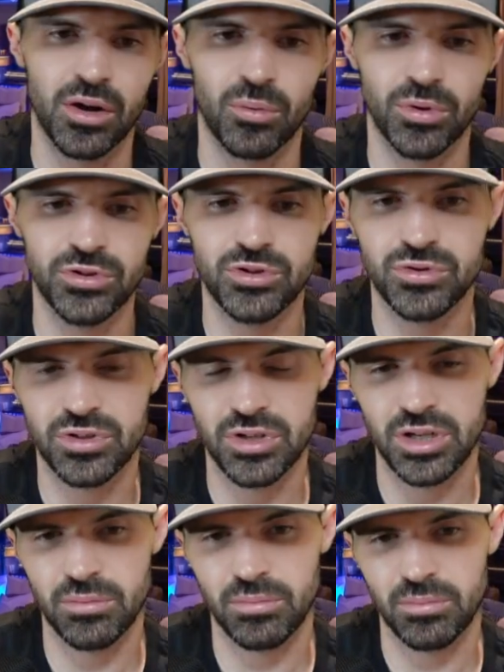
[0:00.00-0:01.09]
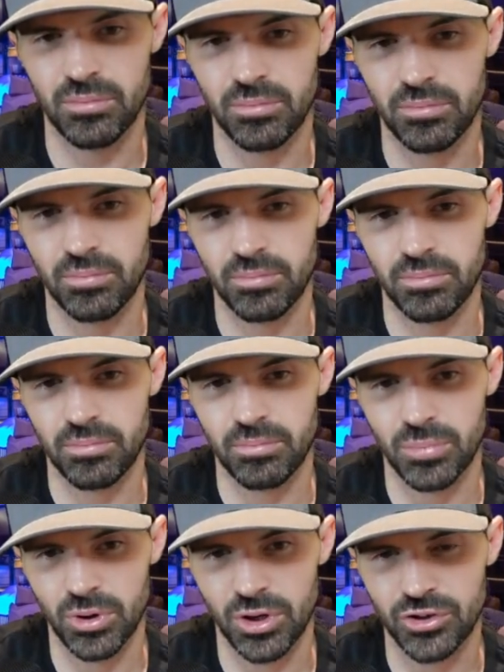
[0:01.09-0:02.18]
Once you see
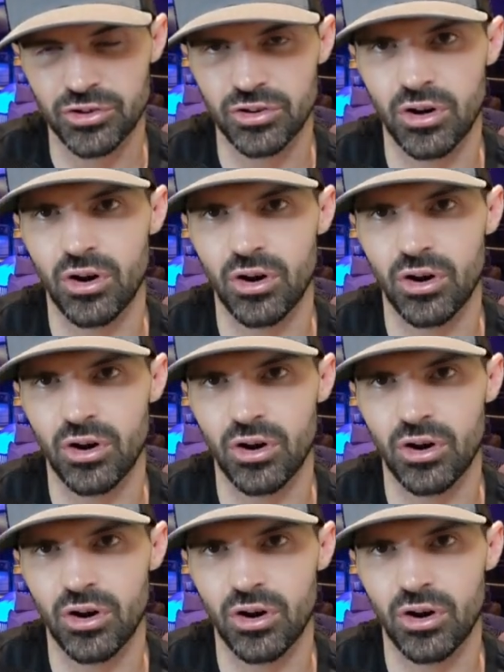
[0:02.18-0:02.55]
bullish